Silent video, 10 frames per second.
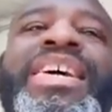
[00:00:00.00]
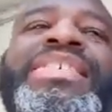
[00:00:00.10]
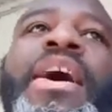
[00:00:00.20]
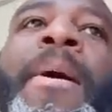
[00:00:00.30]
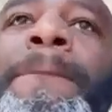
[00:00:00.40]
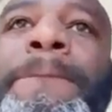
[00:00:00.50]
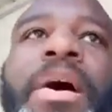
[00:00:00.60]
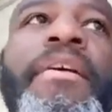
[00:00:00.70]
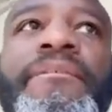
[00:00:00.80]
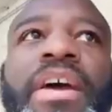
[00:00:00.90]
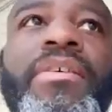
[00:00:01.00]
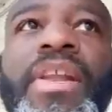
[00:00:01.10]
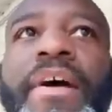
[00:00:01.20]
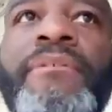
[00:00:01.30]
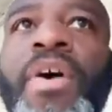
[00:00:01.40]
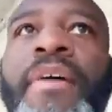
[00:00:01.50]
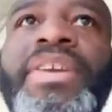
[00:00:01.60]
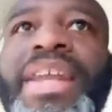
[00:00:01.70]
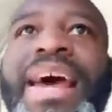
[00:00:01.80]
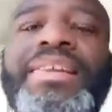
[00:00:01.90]
is above their level of
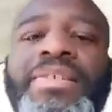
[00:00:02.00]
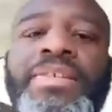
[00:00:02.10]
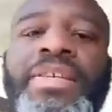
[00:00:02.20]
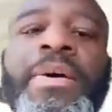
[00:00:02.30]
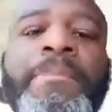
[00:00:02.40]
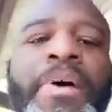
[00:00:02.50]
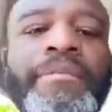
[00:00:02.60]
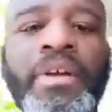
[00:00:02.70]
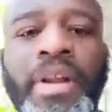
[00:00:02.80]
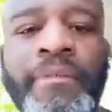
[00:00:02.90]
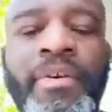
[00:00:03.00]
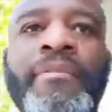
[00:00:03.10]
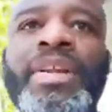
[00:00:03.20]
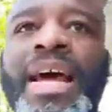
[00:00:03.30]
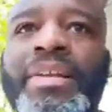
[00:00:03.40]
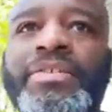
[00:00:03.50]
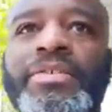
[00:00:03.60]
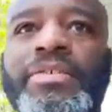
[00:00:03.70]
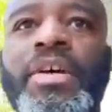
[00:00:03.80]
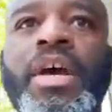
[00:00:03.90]
analysis. It's above their level of analysis.